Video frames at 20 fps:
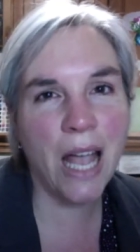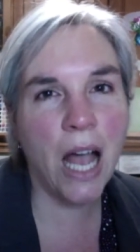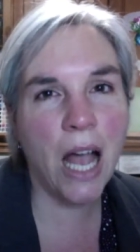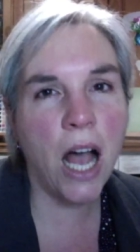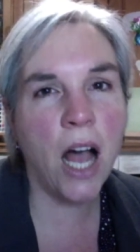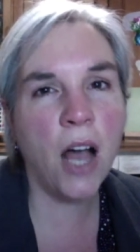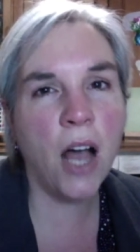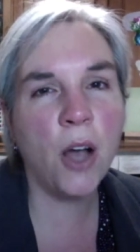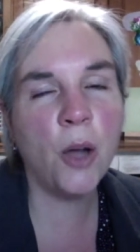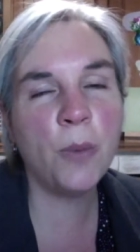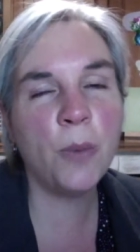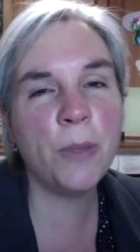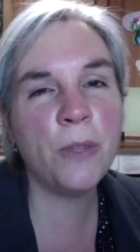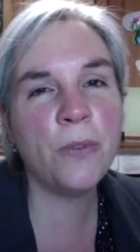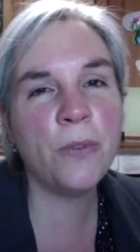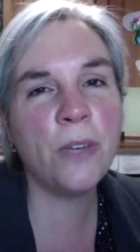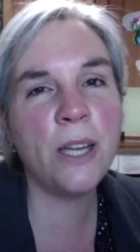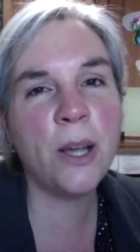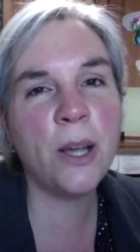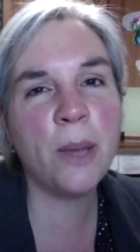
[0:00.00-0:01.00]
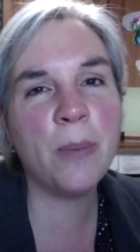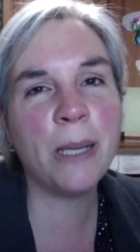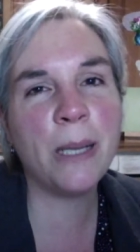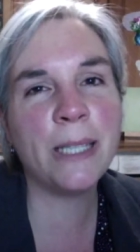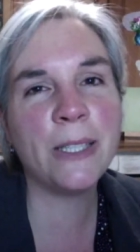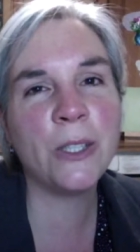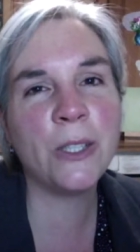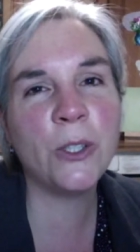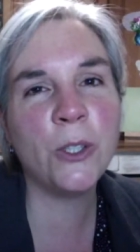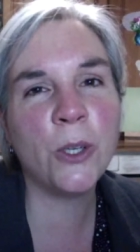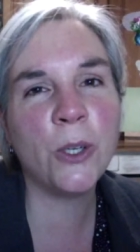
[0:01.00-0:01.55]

I hope this video blesses